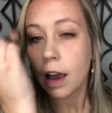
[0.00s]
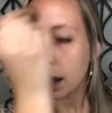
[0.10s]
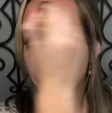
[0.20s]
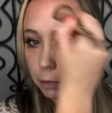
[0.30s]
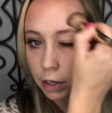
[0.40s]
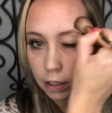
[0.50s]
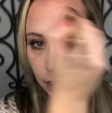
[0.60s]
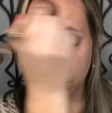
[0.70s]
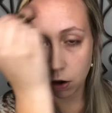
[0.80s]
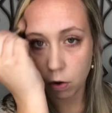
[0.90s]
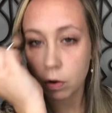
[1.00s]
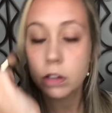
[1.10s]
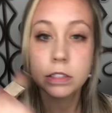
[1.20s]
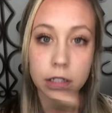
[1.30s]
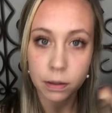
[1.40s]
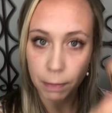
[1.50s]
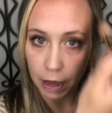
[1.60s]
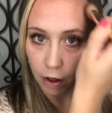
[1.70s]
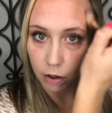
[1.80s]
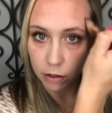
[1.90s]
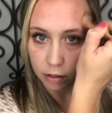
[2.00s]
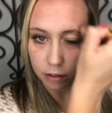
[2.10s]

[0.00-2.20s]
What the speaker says: And I'm gonna go until about